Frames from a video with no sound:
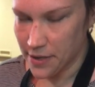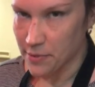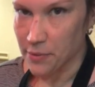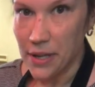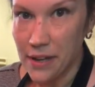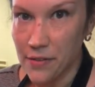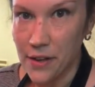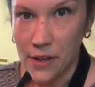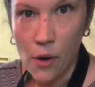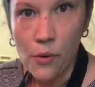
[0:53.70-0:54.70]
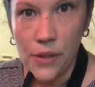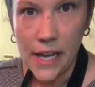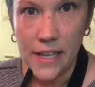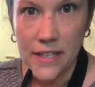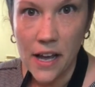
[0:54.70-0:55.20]
but really if you eat the whole thing,
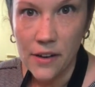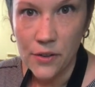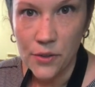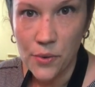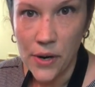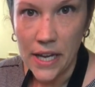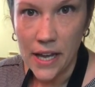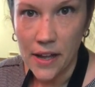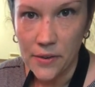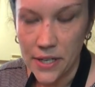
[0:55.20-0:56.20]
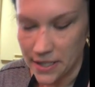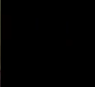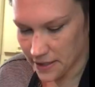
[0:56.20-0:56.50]
it's 120 calories.